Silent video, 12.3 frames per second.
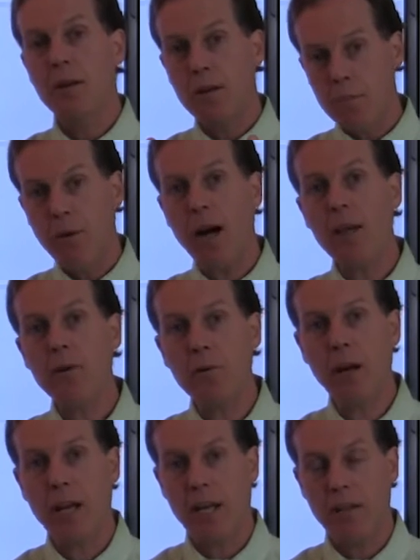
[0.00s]
By the
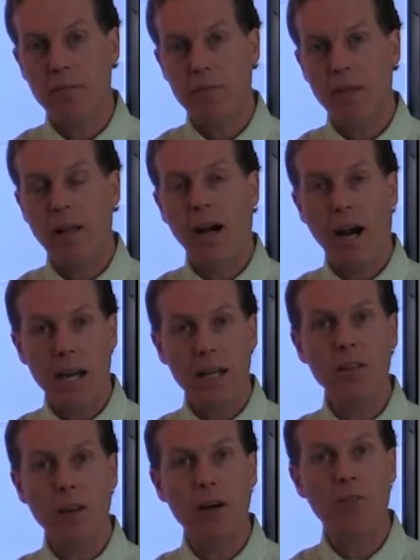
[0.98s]
way, I
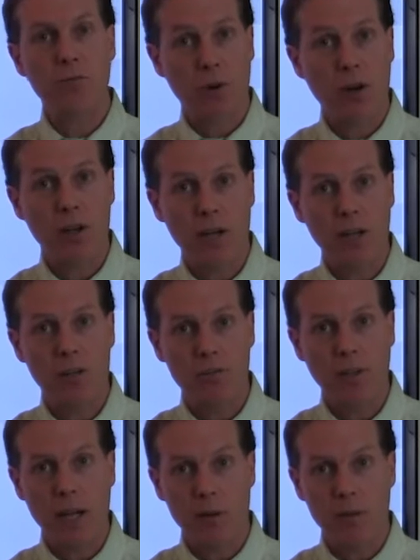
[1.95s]
love raw
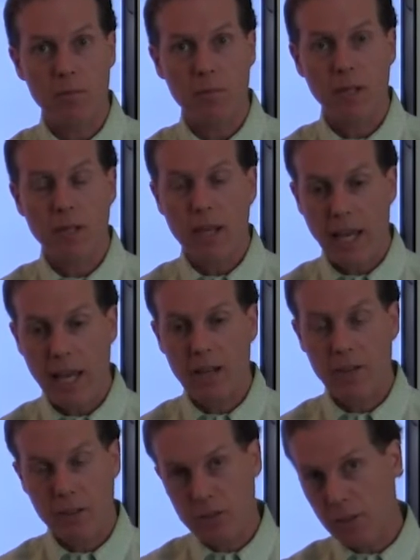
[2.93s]
cauliflower.
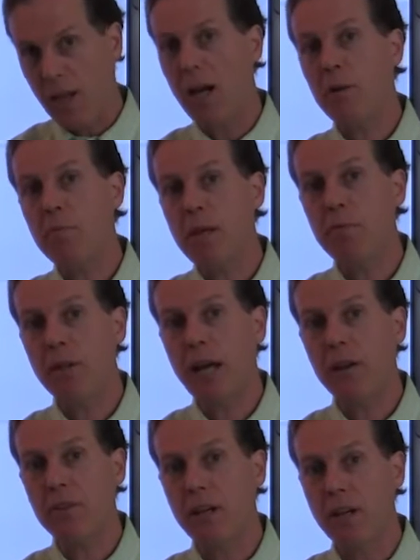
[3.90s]
And there's a lot of people
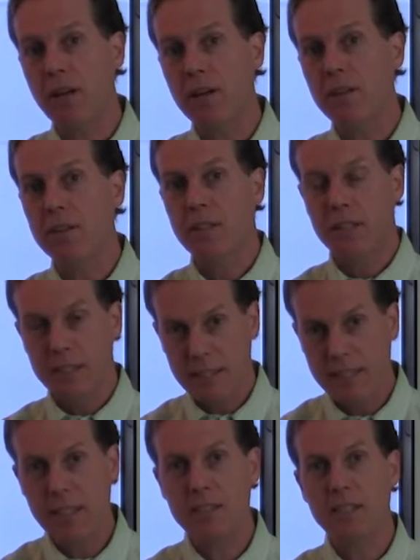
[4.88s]
out there
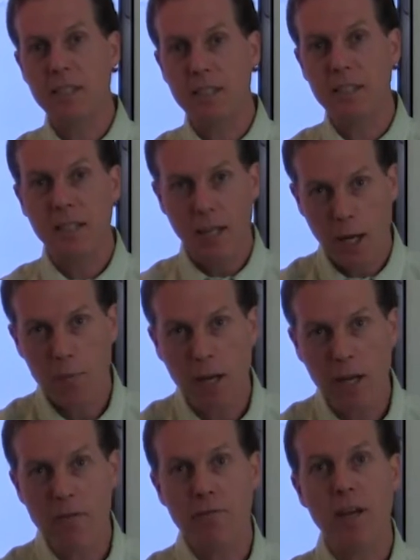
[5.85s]
dissing on
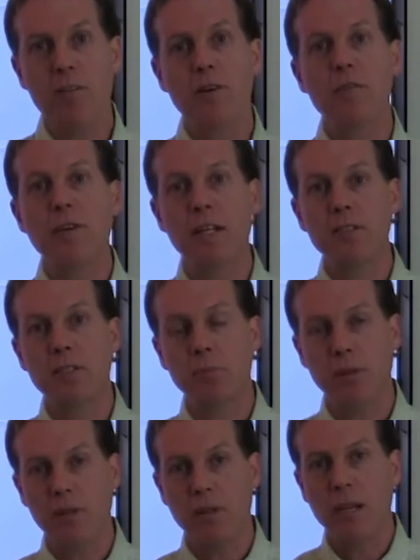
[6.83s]
my favorite
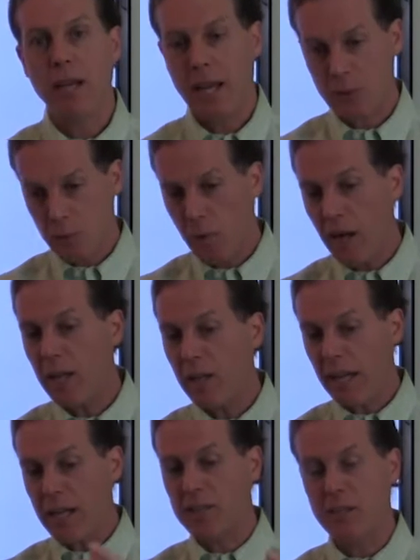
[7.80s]
vegetable, as
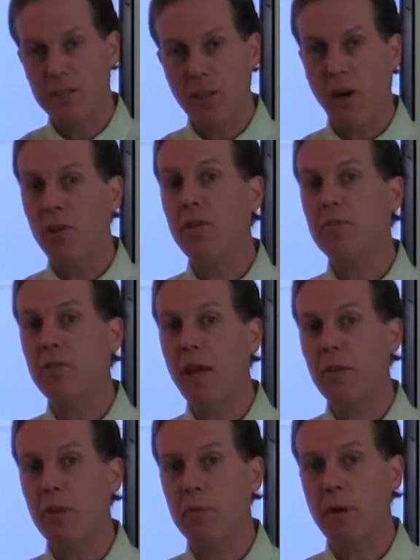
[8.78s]
well as its other
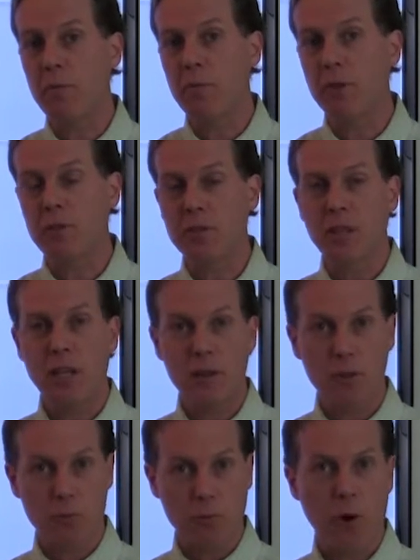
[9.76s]
family members
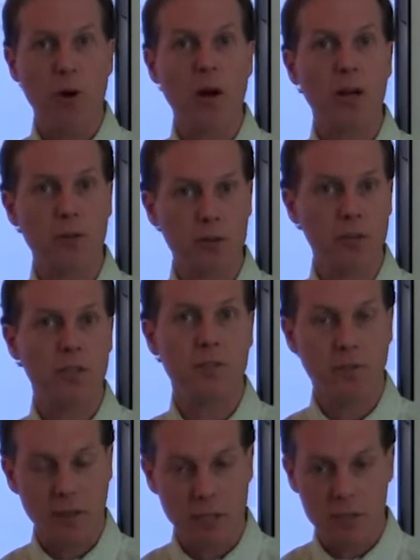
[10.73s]
in the raw
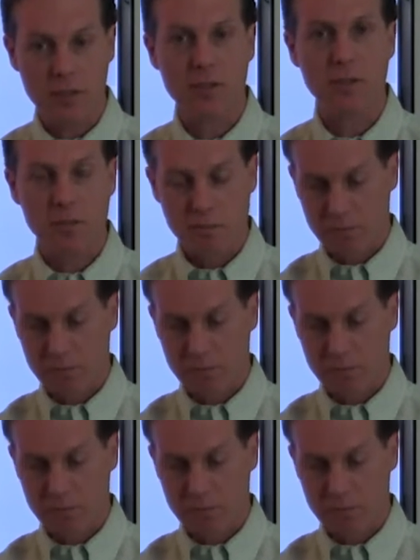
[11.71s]
cruciferous